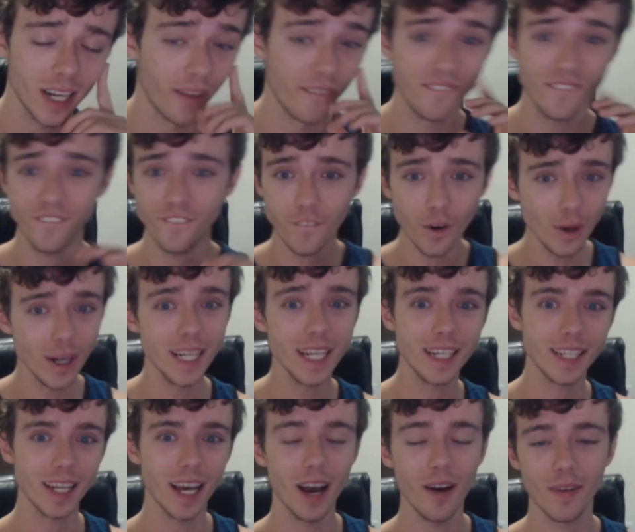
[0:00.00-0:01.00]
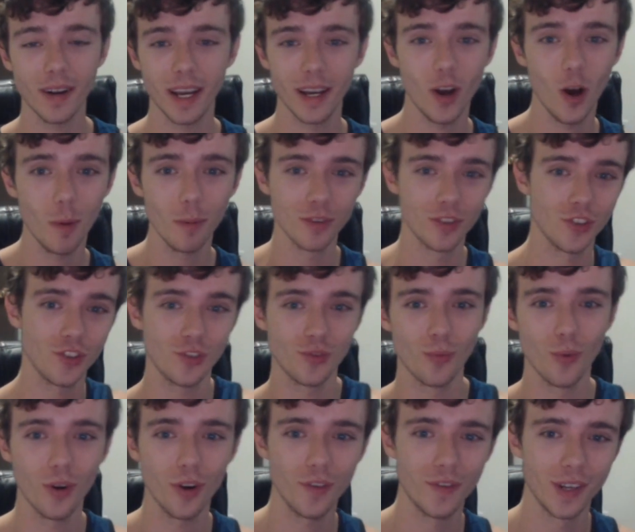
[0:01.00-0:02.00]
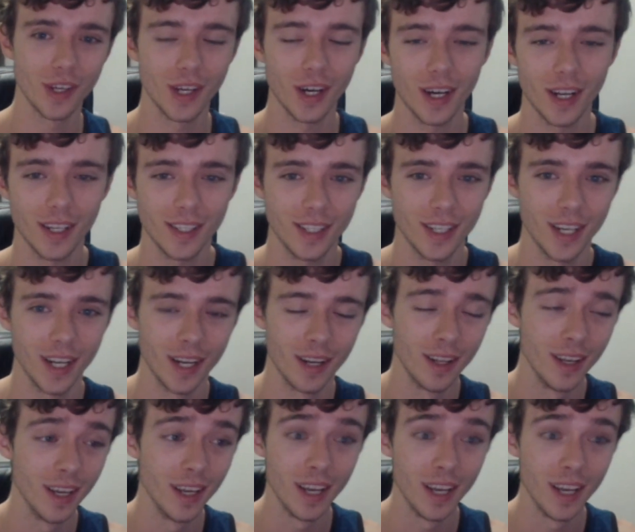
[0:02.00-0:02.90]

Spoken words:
I freaked out, and I almost swerved and got us in an